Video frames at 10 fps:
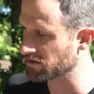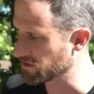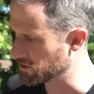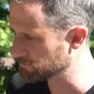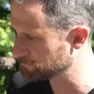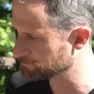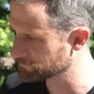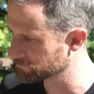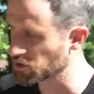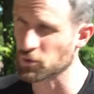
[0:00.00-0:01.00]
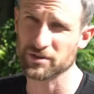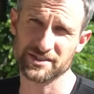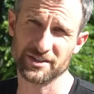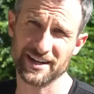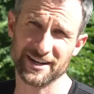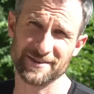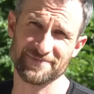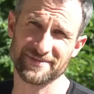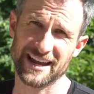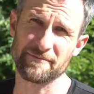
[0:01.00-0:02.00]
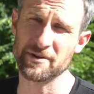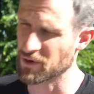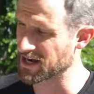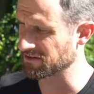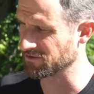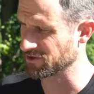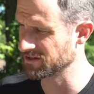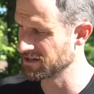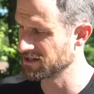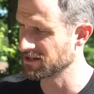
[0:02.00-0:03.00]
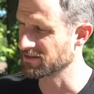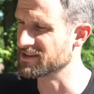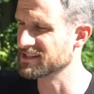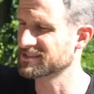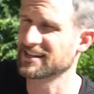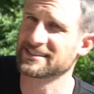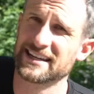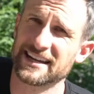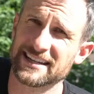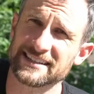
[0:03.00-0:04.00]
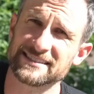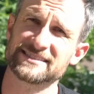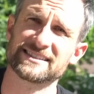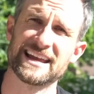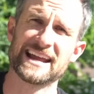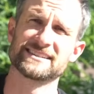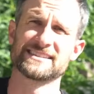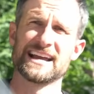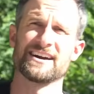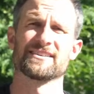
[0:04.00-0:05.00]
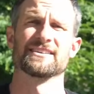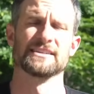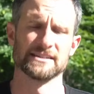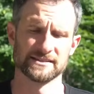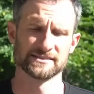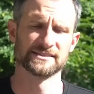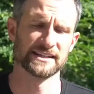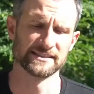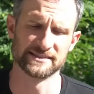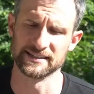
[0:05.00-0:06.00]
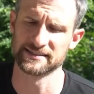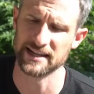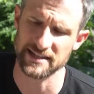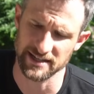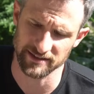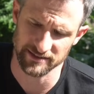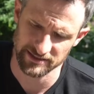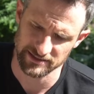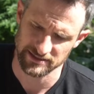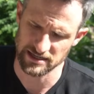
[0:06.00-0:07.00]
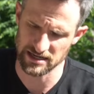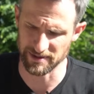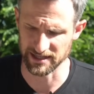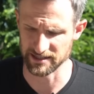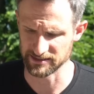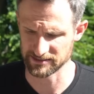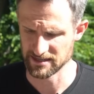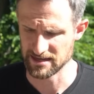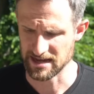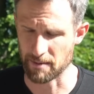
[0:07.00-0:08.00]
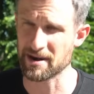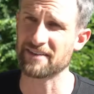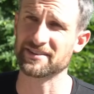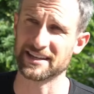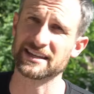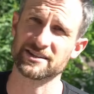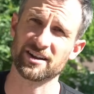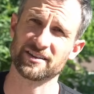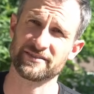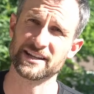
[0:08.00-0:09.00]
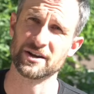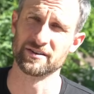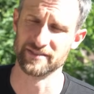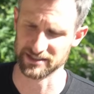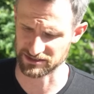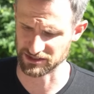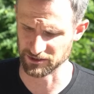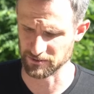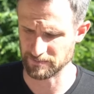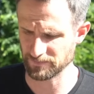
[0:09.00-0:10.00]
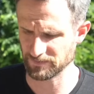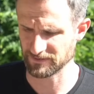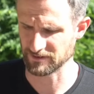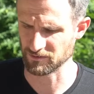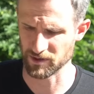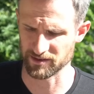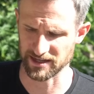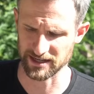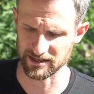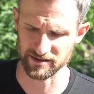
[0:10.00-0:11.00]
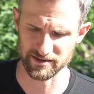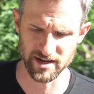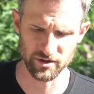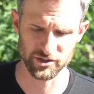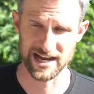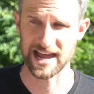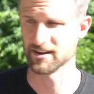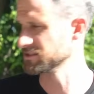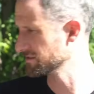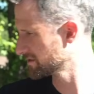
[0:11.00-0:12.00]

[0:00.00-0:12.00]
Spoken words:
of you who are still here have been waiting for. The disc that I said is hands down the sickest disc in here. Oh my goodness. I'm gonna have to get y'all a video of this too, with like no shadows and